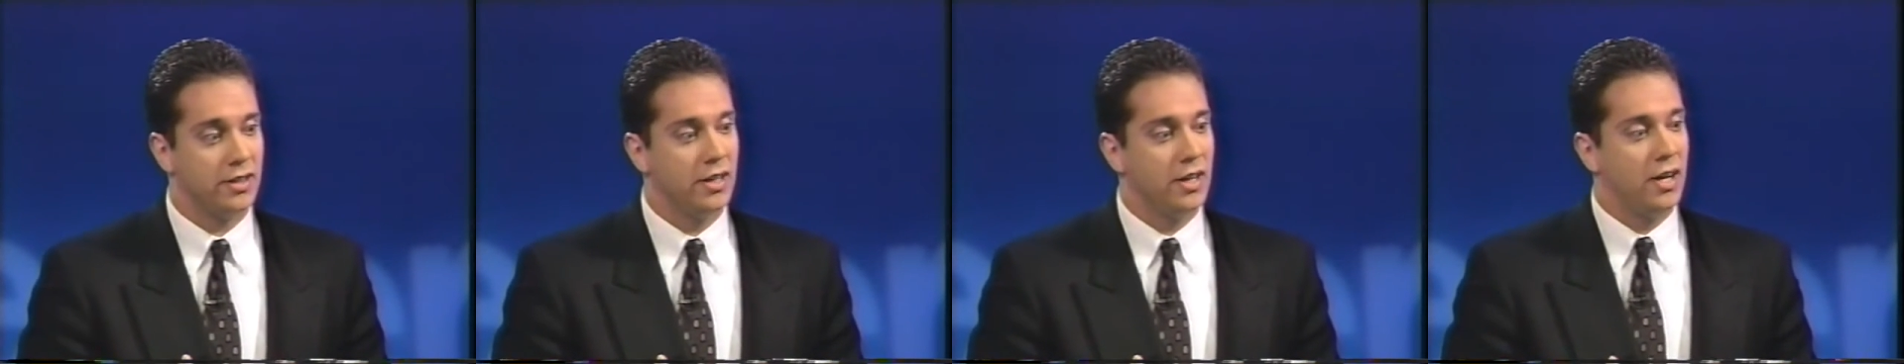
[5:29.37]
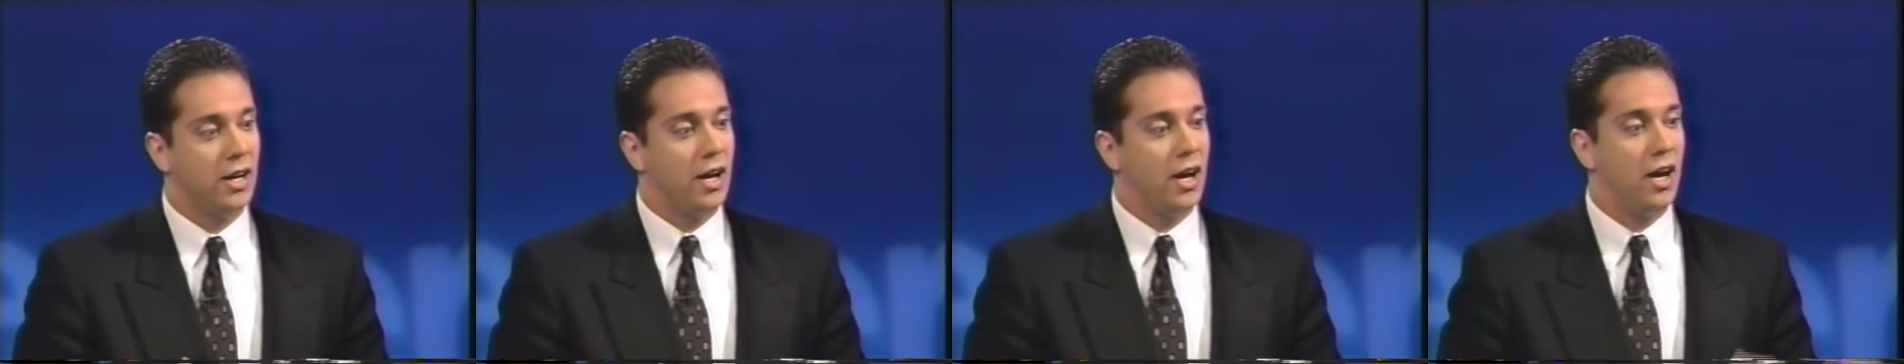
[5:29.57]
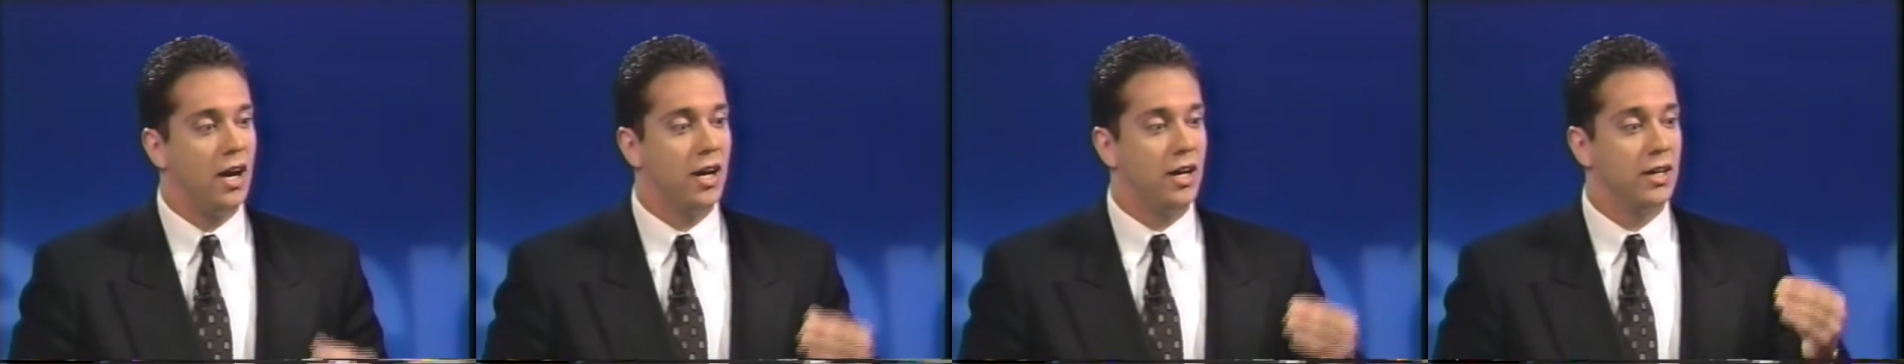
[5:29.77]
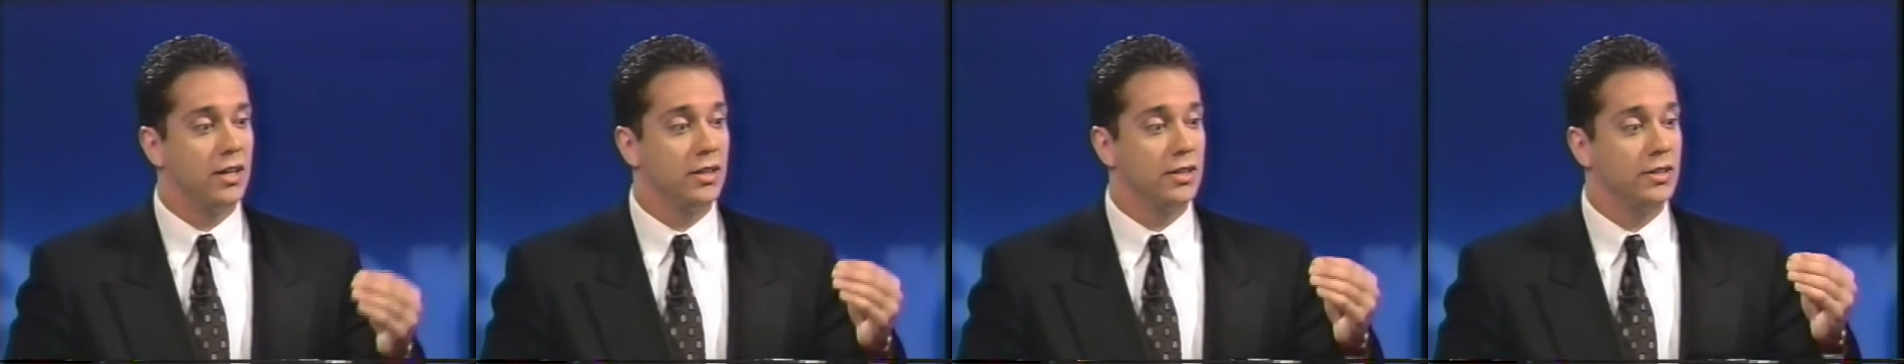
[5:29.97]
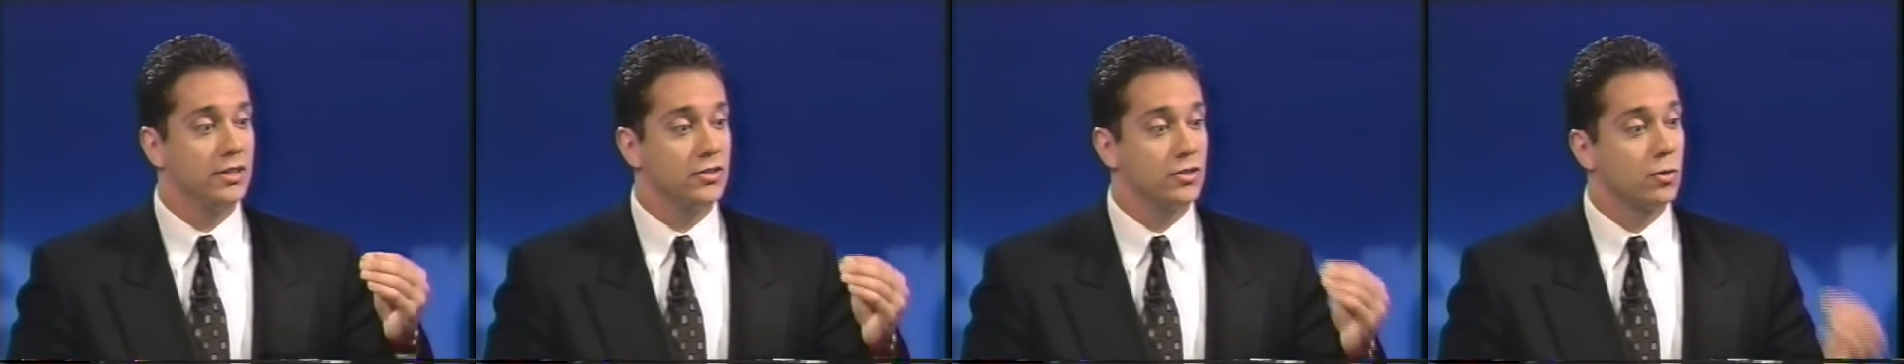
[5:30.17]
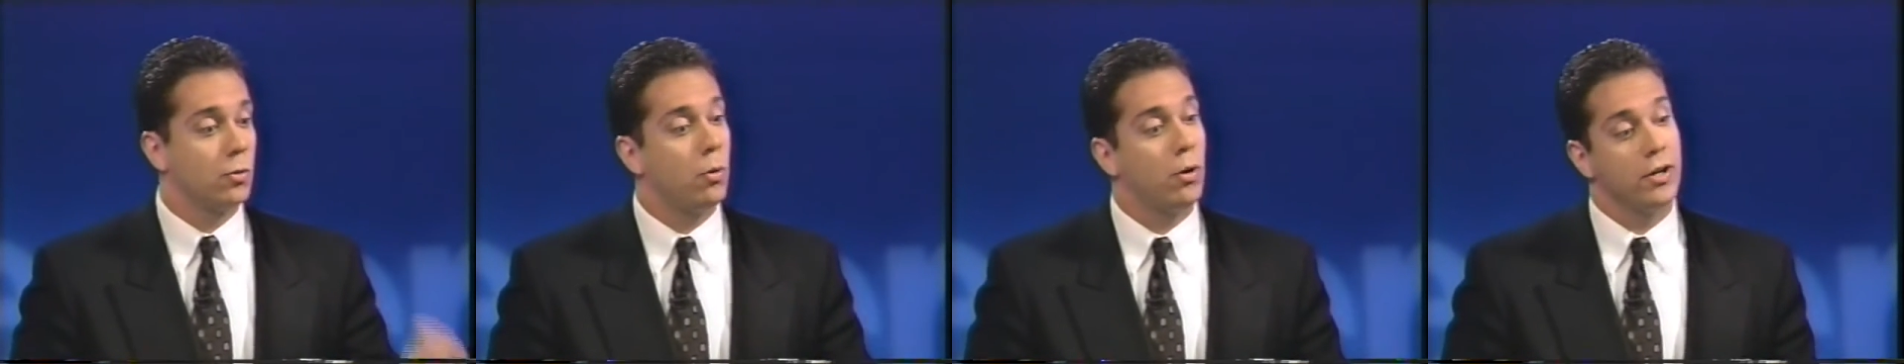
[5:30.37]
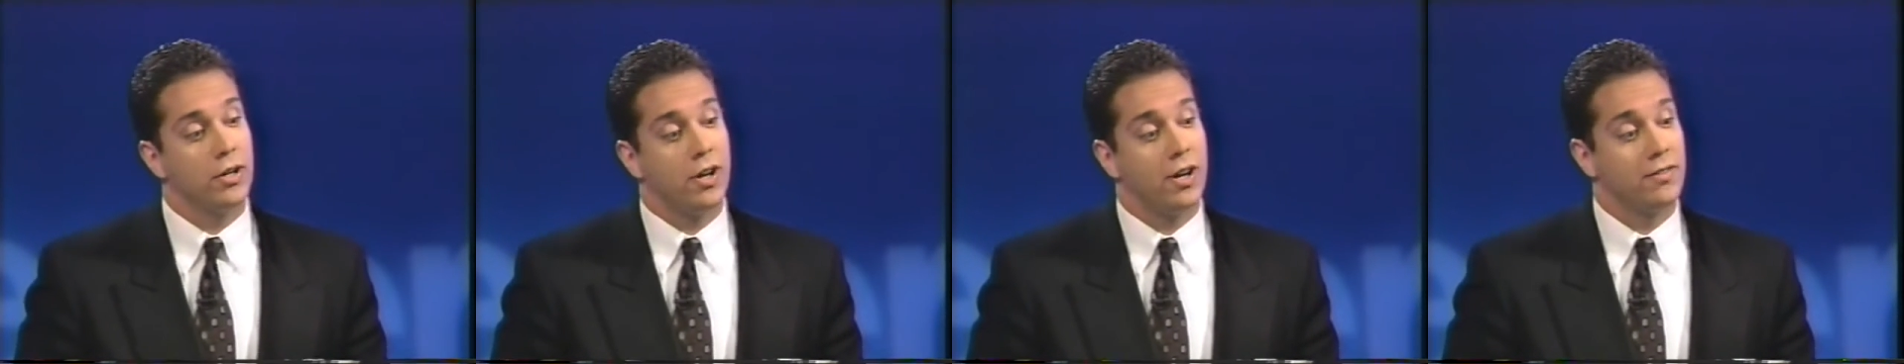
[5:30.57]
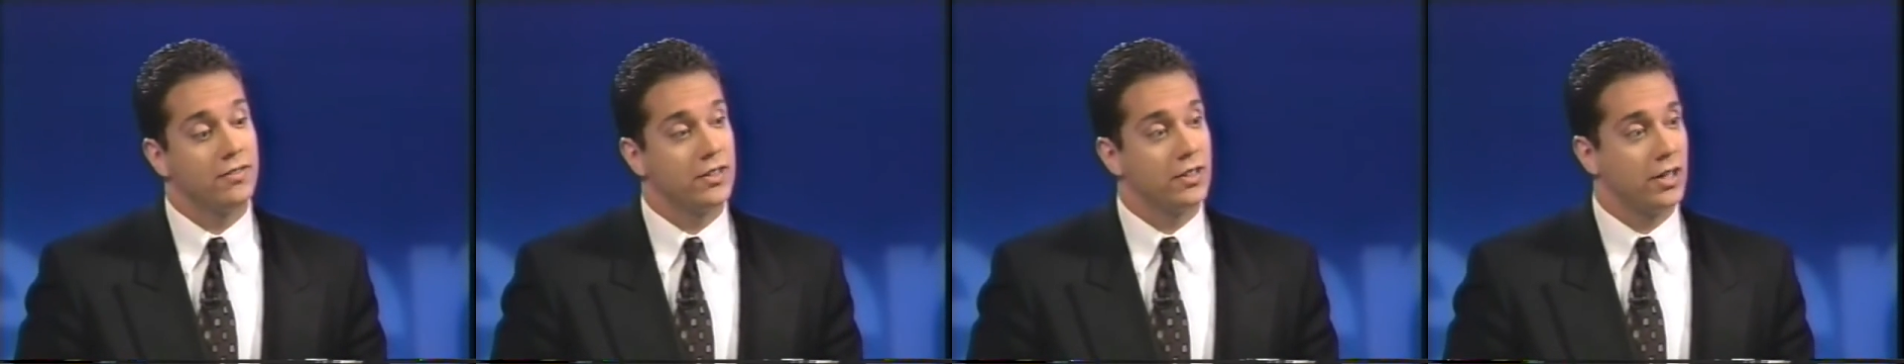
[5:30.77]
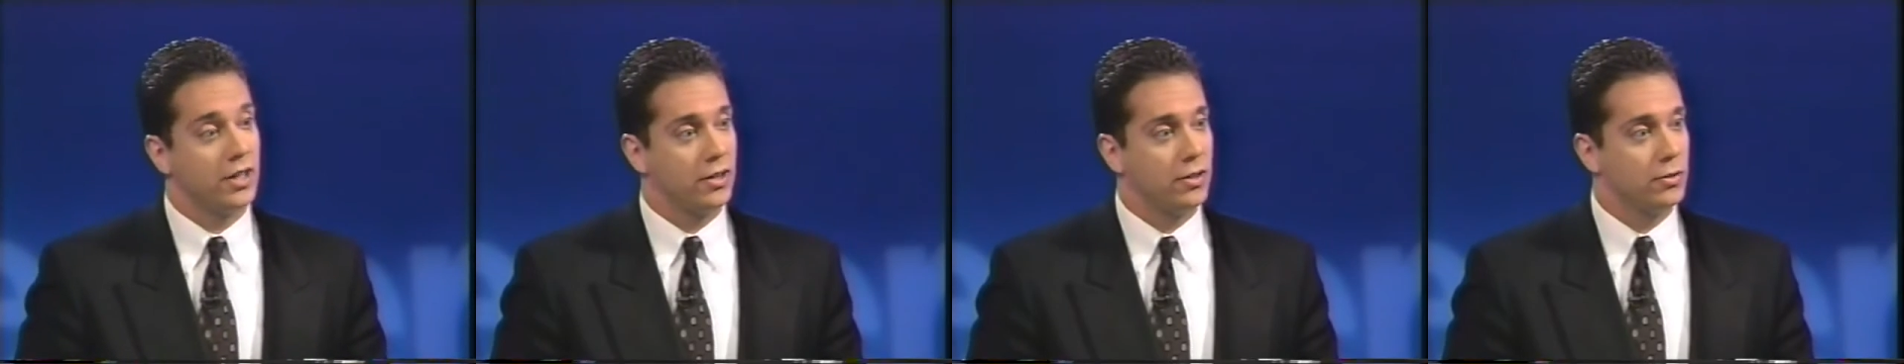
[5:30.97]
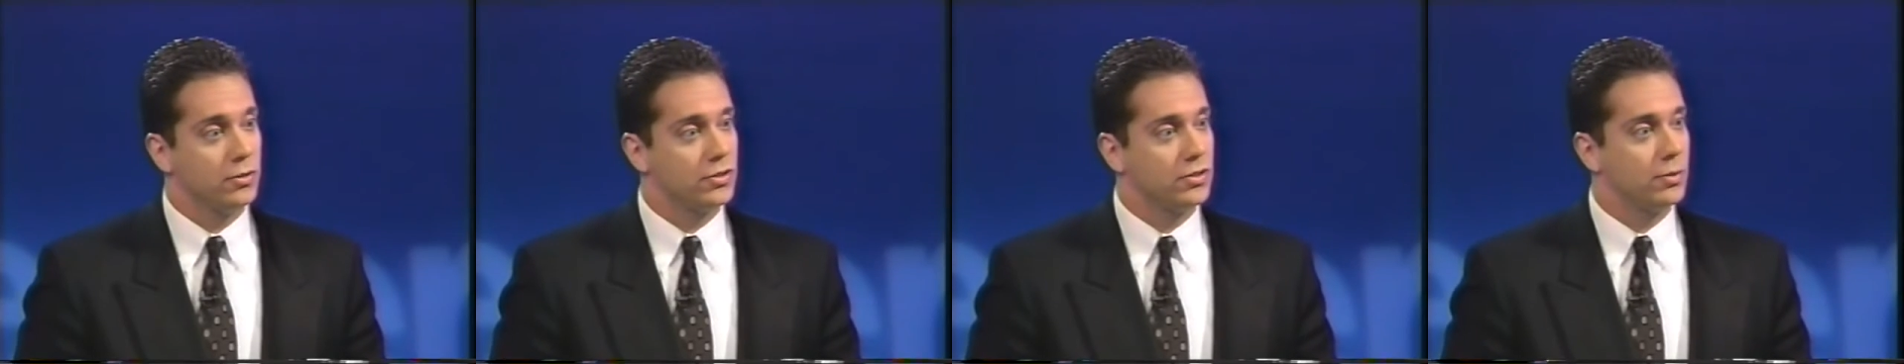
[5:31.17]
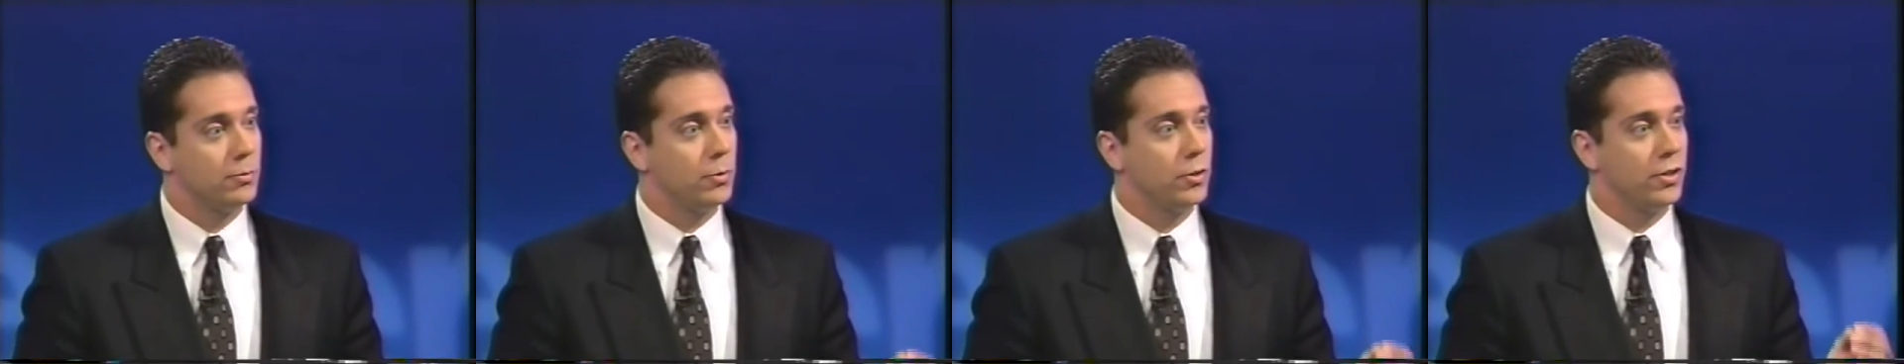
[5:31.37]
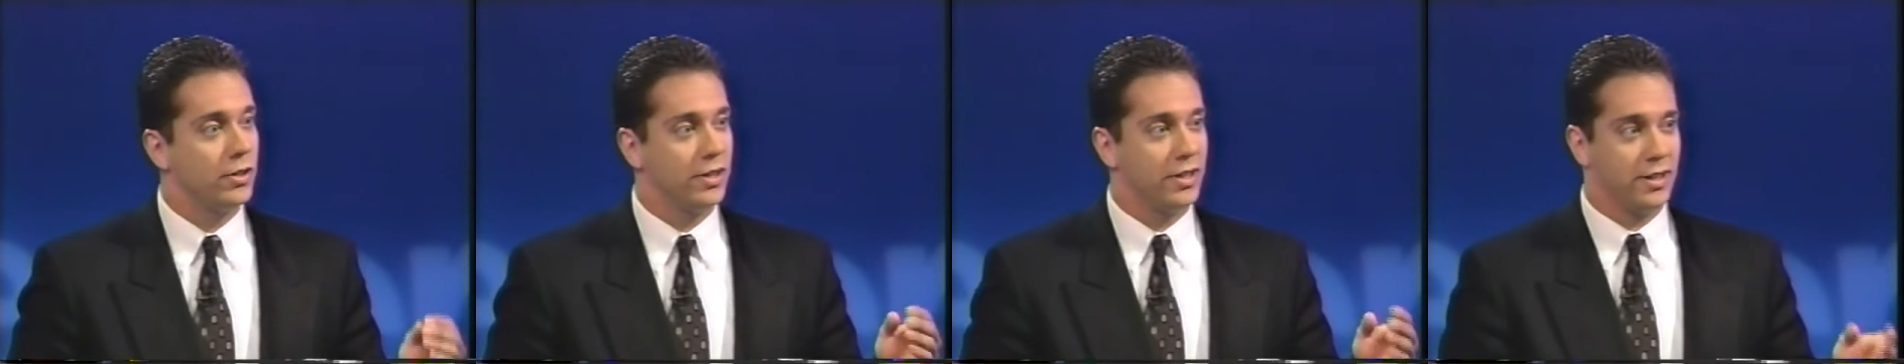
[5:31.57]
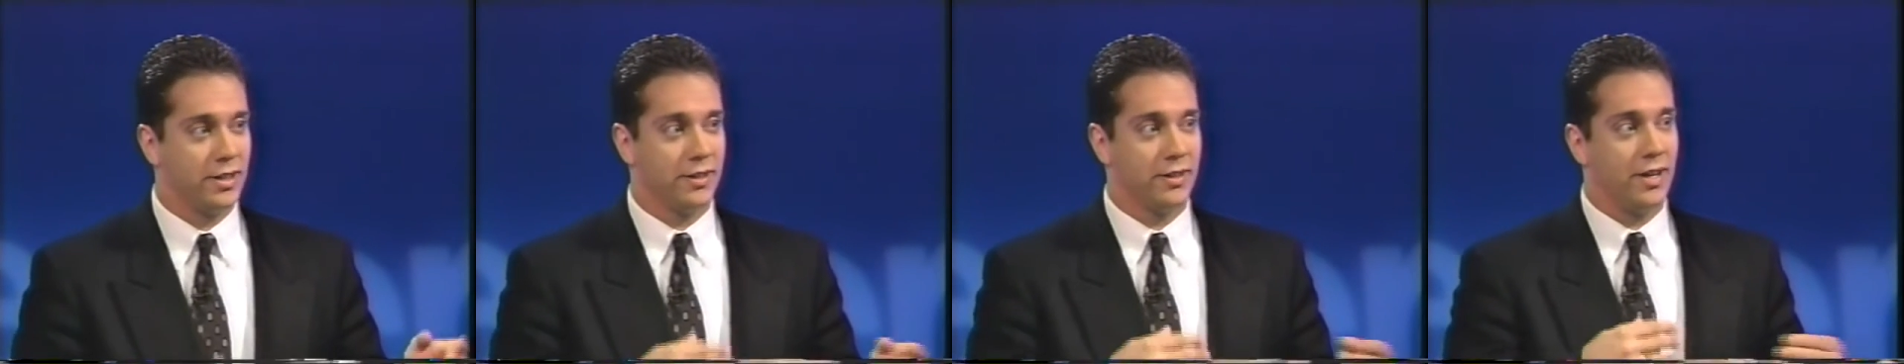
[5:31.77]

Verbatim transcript: Right. Uh, it's quite often I go somewhere and I,